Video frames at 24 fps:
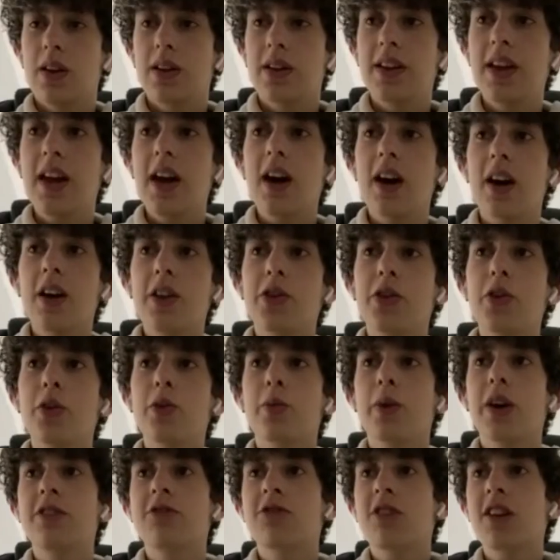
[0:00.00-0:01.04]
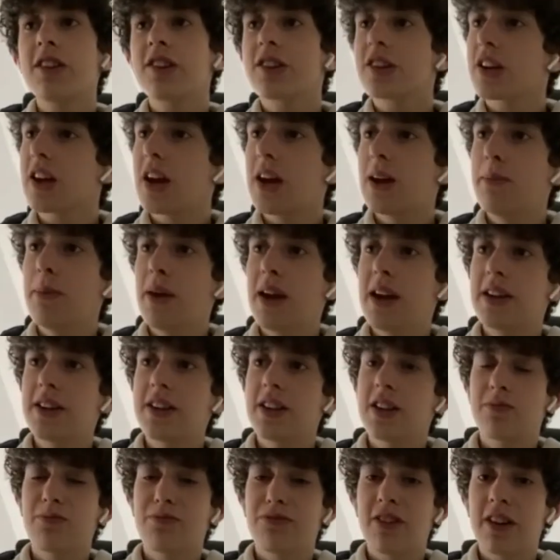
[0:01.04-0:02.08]
Yeah, I thought when Trezeguet made
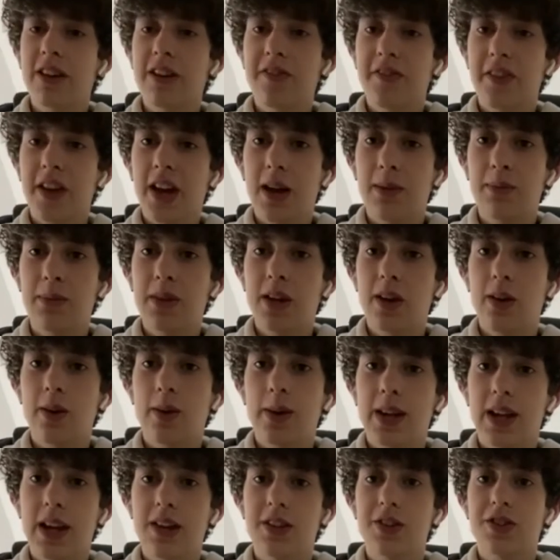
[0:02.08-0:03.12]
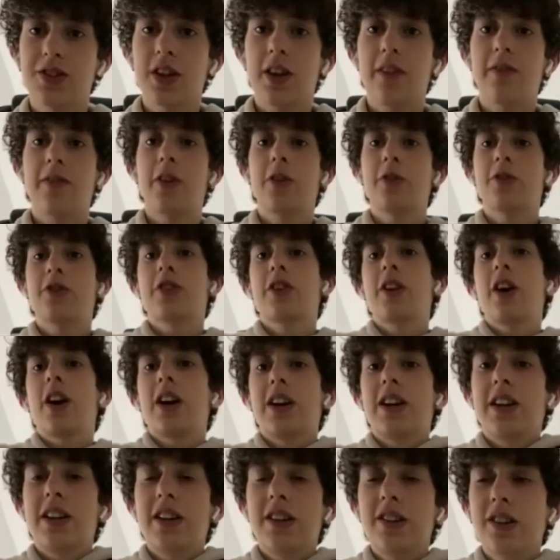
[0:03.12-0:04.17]
his brief cameo against Sheffield
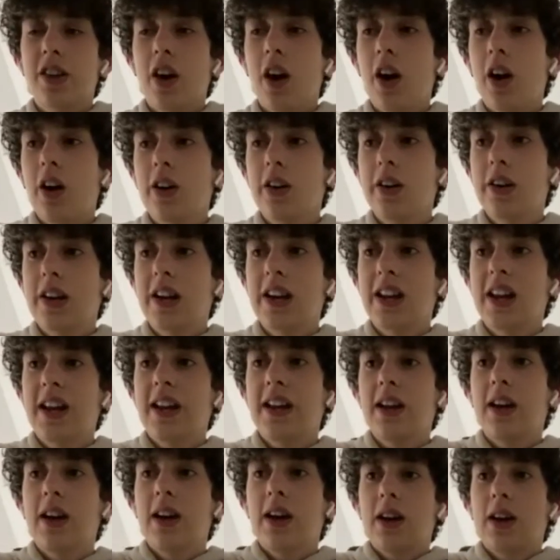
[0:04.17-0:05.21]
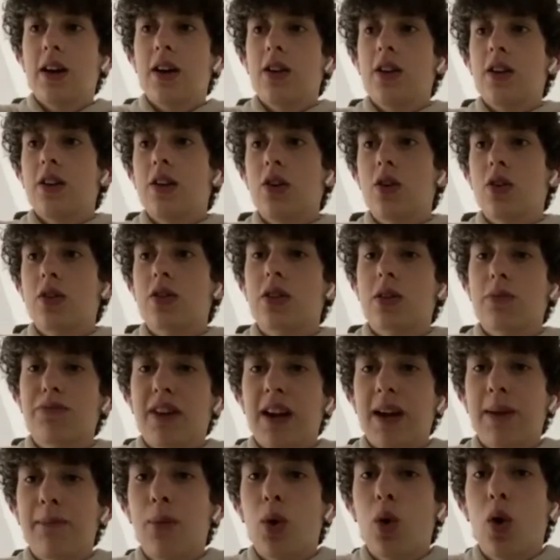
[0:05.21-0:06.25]
United, he certainly looked to
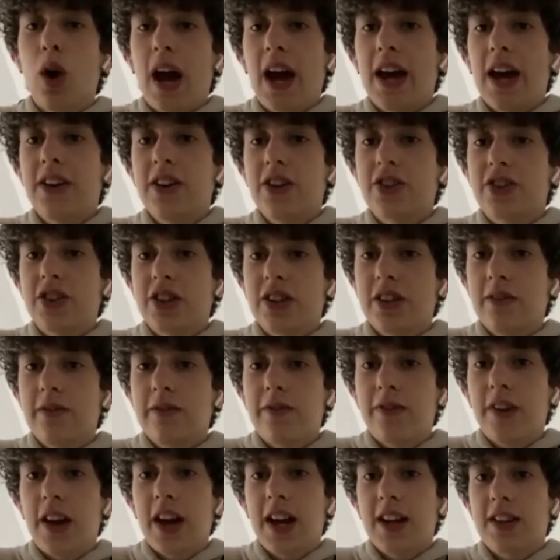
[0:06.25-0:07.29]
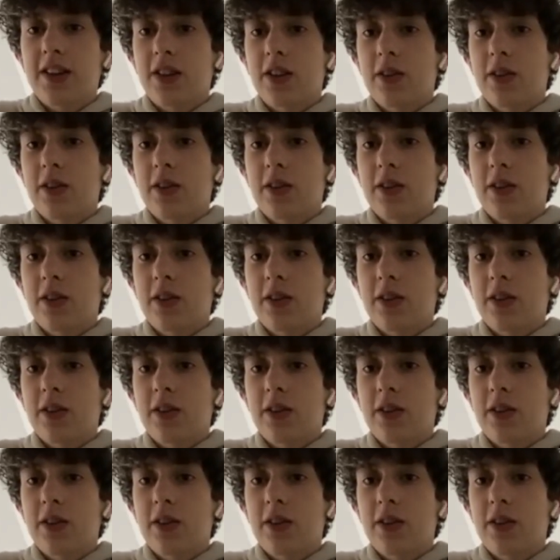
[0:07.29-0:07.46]
bring more energy and flair to